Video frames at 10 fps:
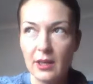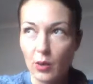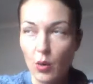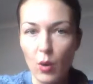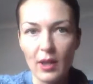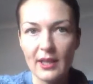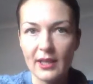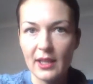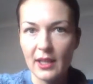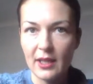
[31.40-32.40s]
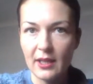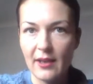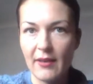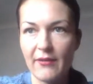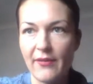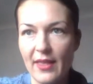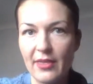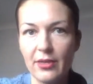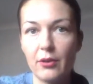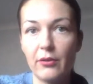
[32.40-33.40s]
quality
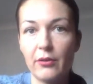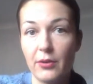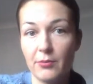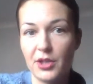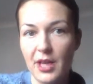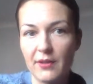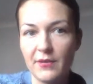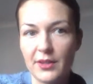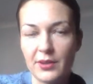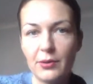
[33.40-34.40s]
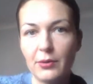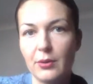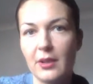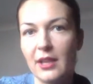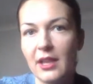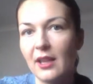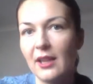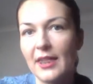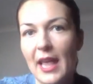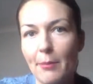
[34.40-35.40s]
vendor from JVZoo, Neil
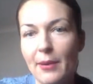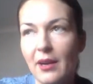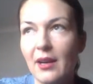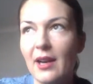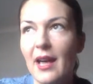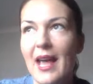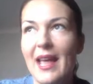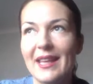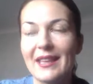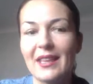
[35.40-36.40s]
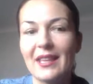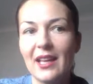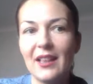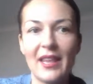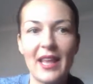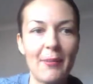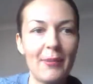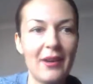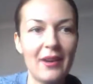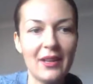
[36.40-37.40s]
Napier. And Neil
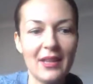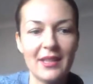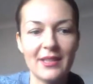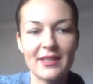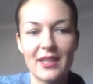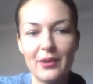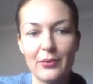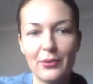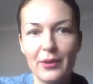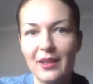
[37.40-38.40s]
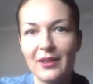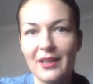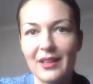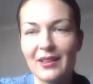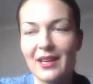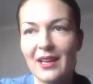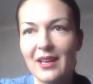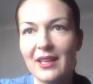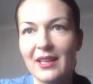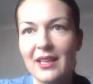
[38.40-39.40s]
Napier is a real deal
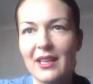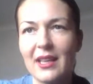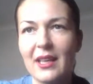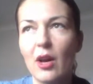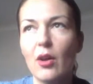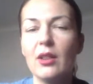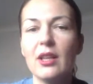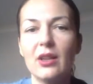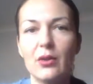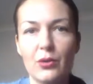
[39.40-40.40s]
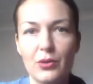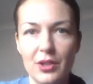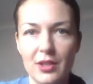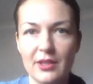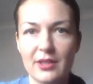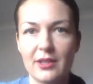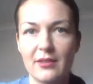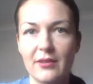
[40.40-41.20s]
guy. He only launches,